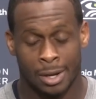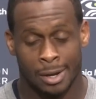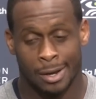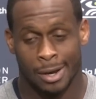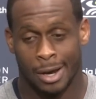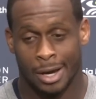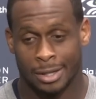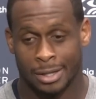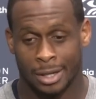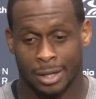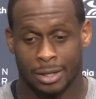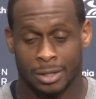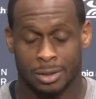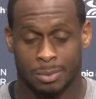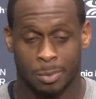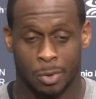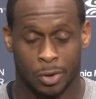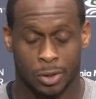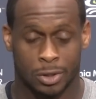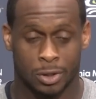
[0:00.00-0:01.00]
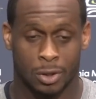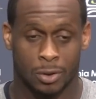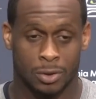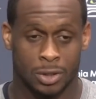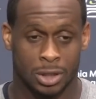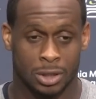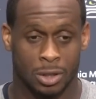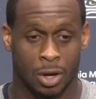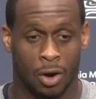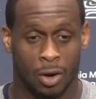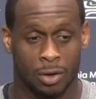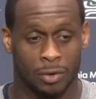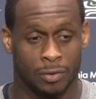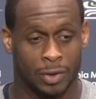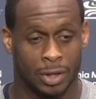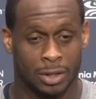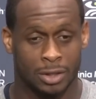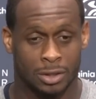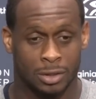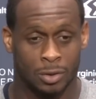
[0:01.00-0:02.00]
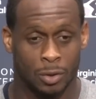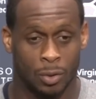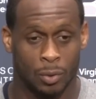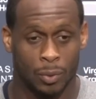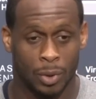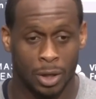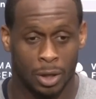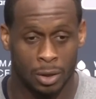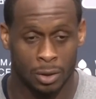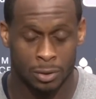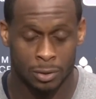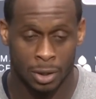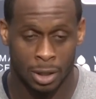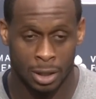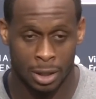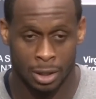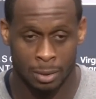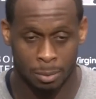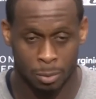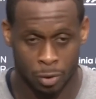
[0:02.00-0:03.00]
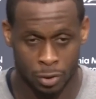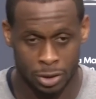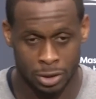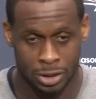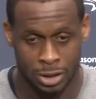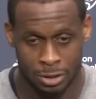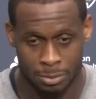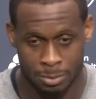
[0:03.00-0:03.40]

I think it's more so just all of us doing well, more than just